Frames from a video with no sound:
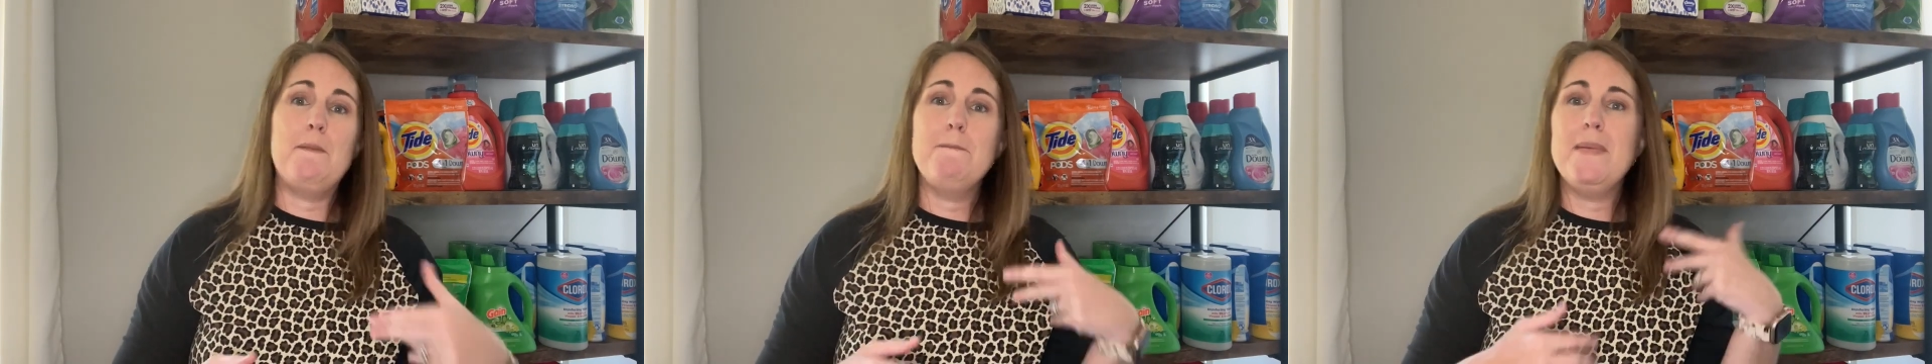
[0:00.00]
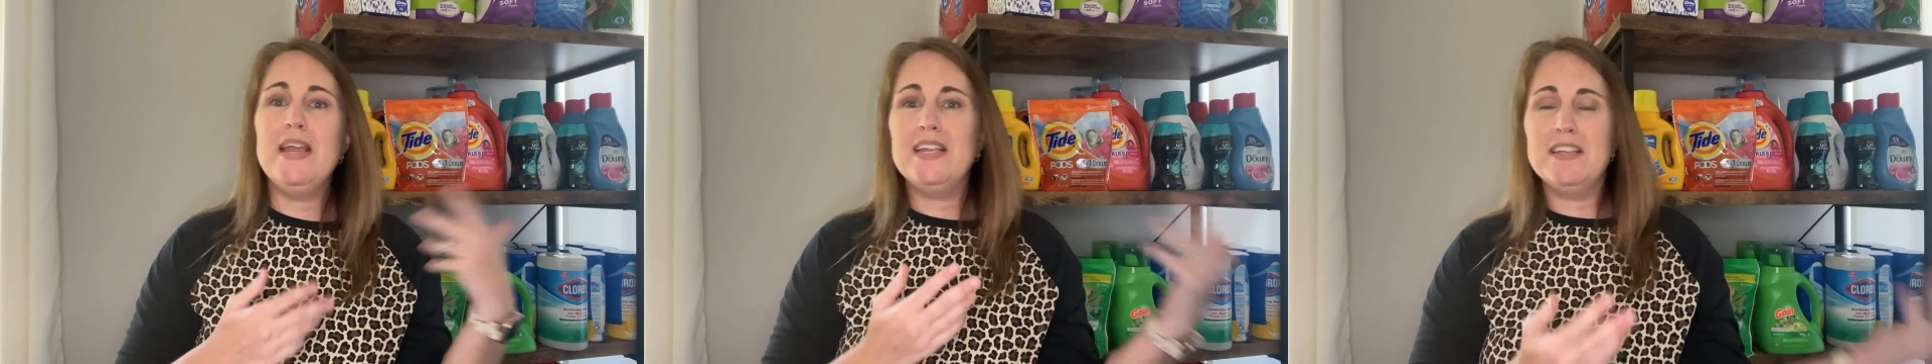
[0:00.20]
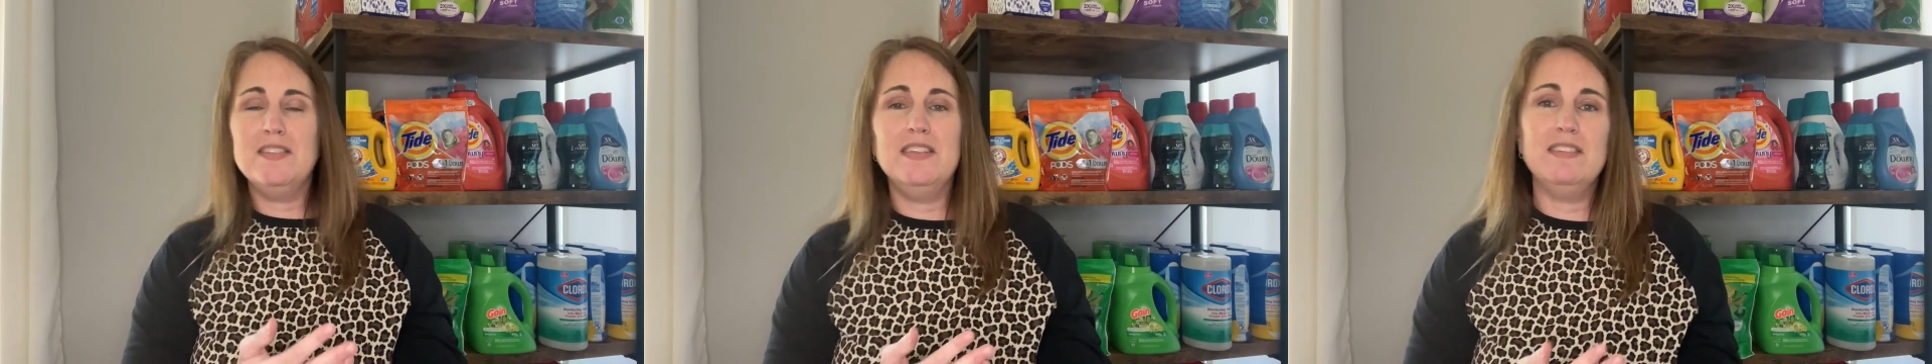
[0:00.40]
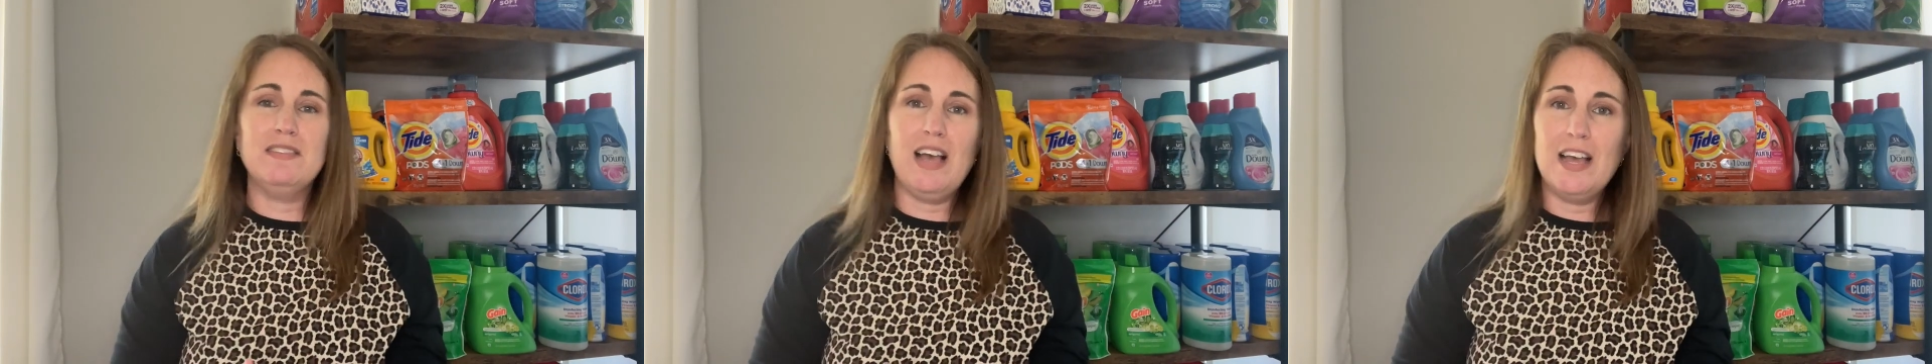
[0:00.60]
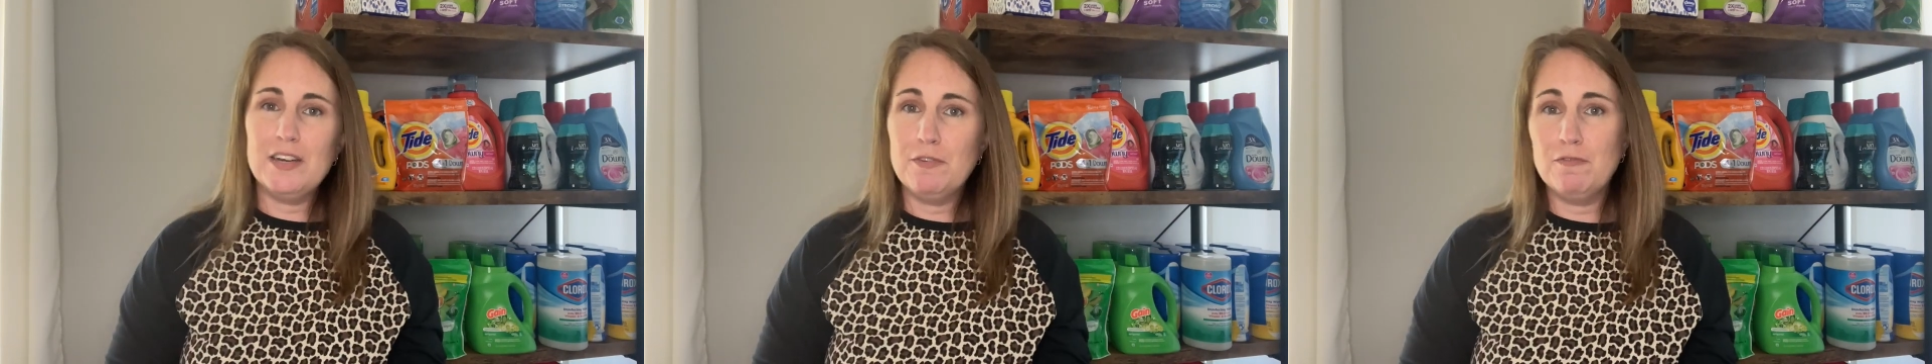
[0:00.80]
making this
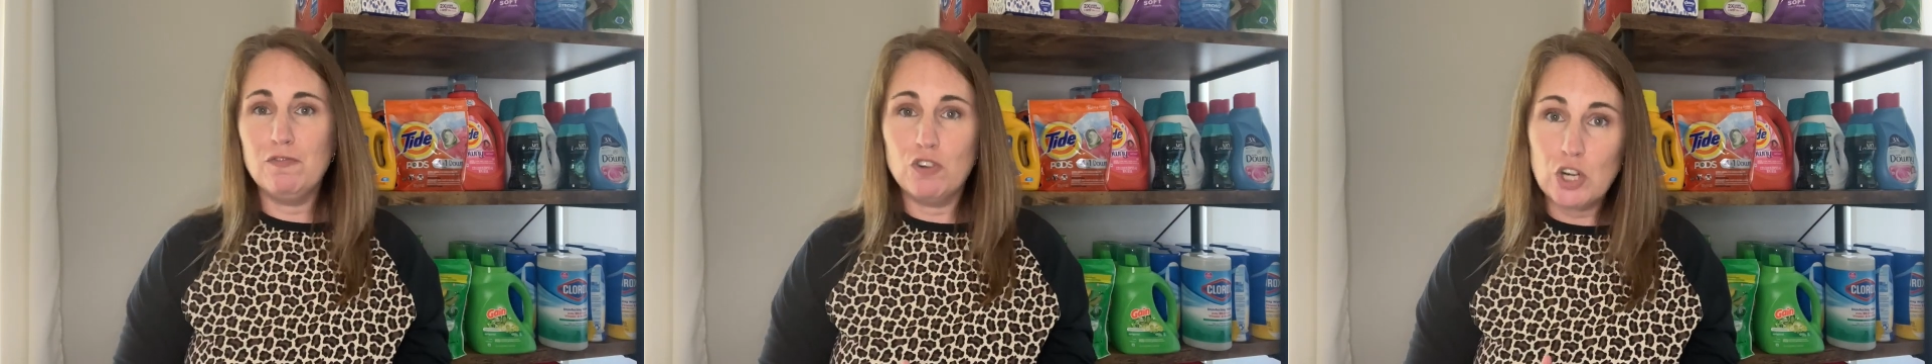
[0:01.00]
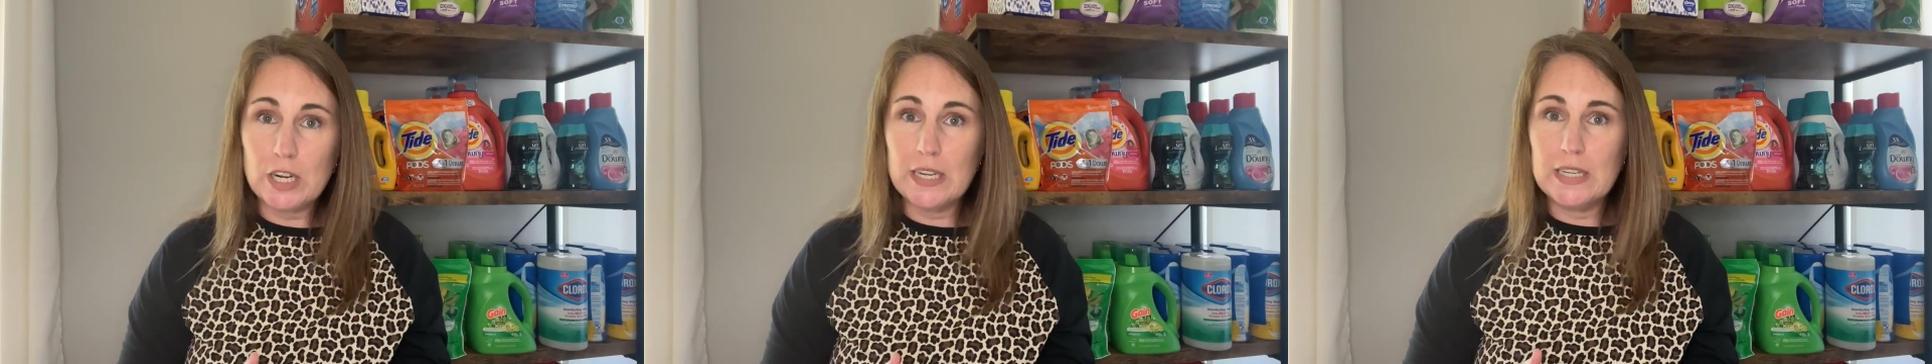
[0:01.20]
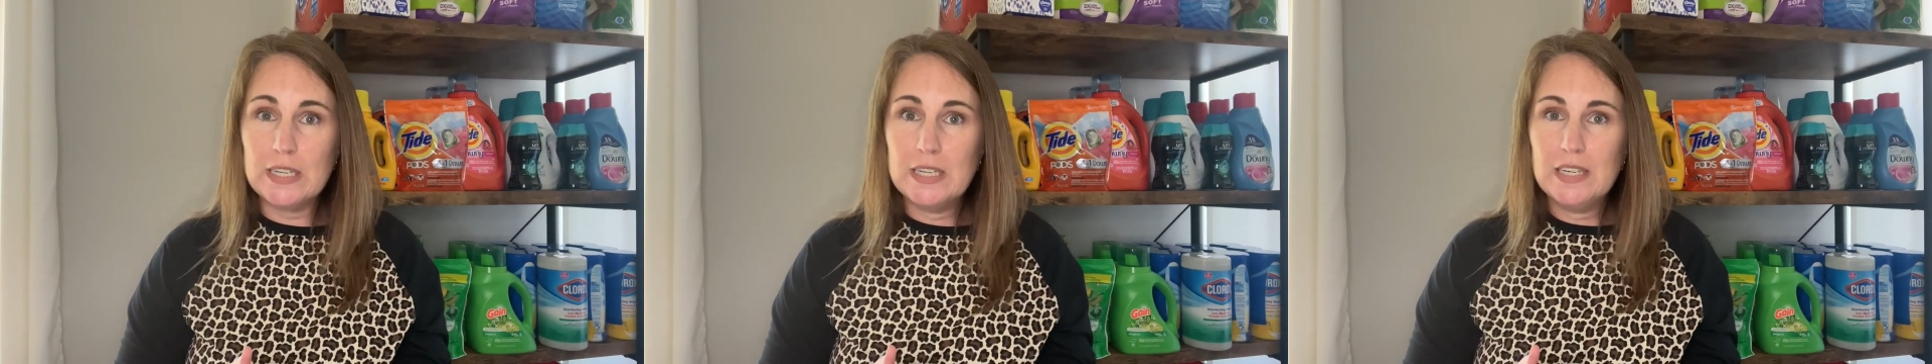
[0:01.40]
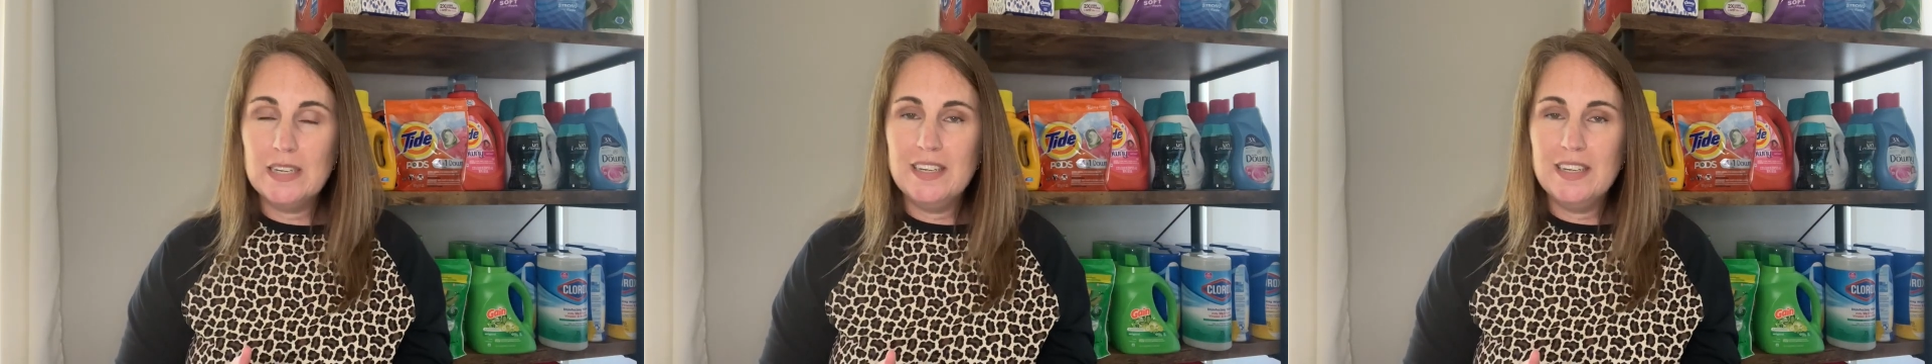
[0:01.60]
item free.